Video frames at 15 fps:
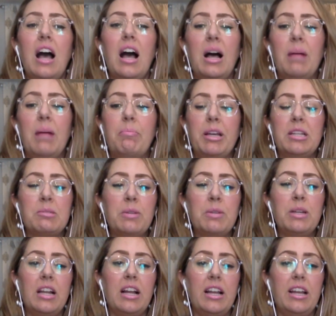um, my
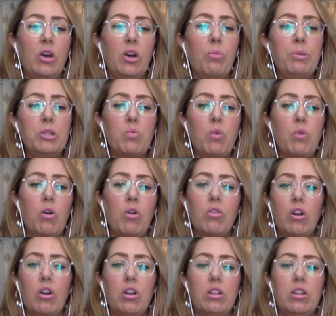husband and I opened wall
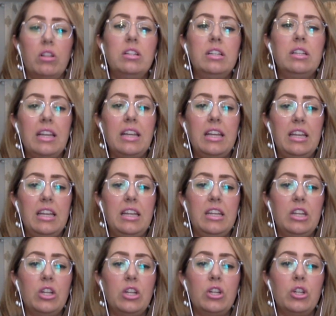crawl
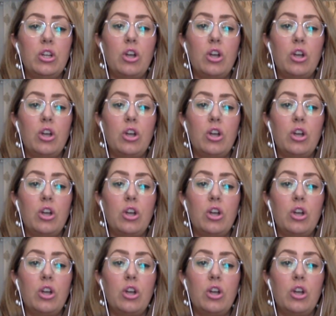in